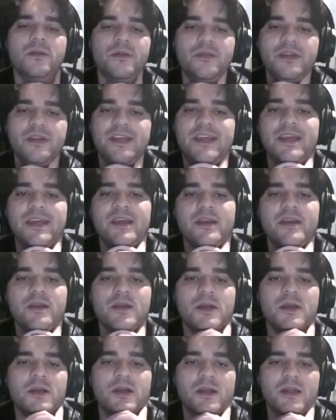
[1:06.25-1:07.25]
The
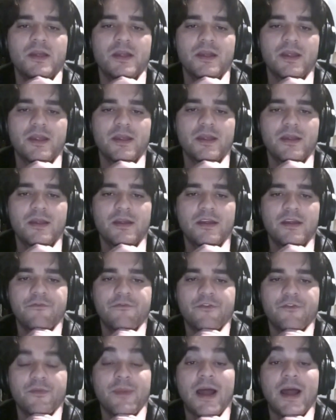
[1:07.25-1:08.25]
king,
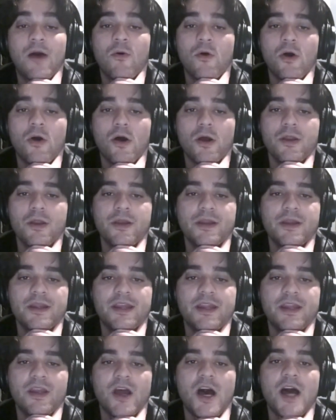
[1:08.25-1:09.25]
from now on,
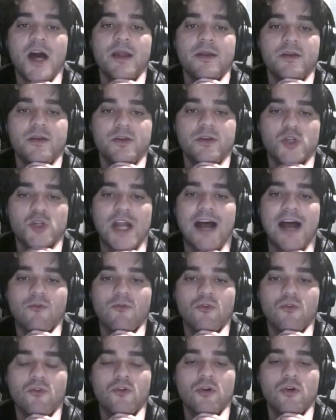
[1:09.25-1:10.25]
cannot
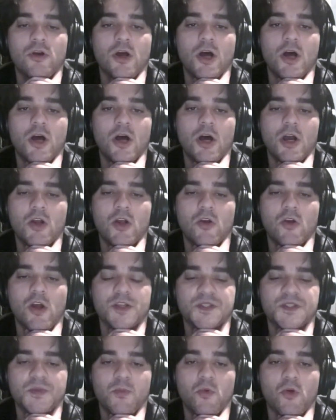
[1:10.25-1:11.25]
travel across
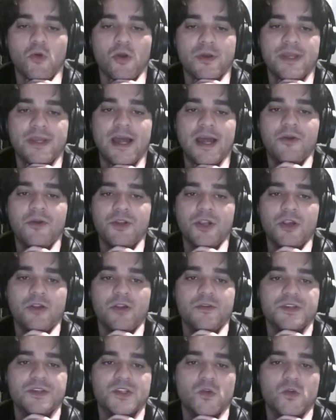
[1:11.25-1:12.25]
the board down here.
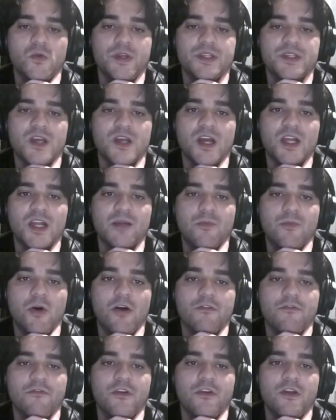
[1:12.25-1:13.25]
This queen's cutting him
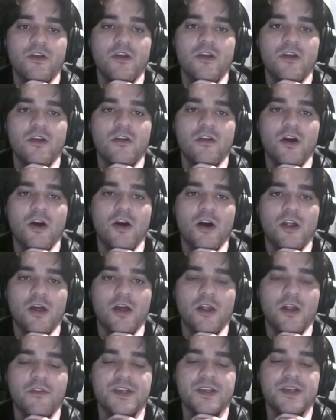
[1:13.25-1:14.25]
off
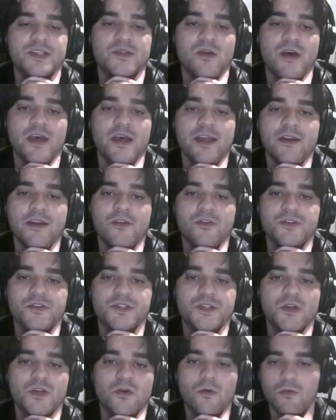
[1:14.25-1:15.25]
on this line and
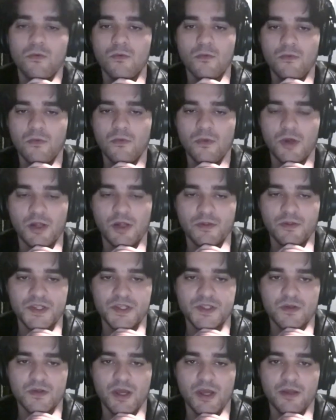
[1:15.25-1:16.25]
also on this
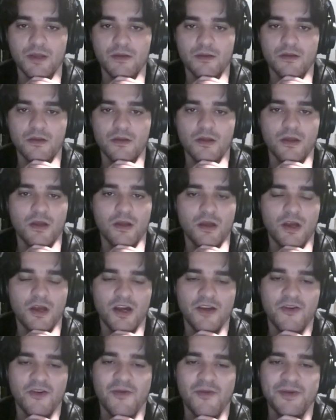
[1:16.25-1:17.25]
line.
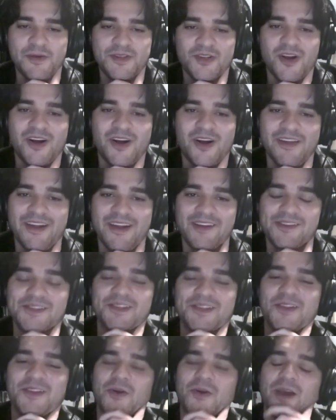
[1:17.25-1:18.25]
I won't really draw arrows
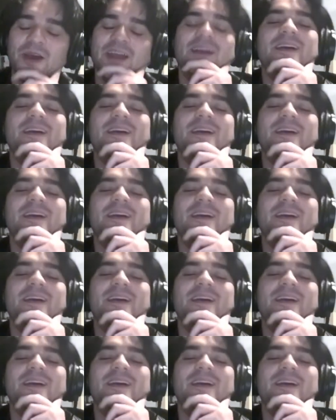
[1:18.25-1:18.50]
all the way.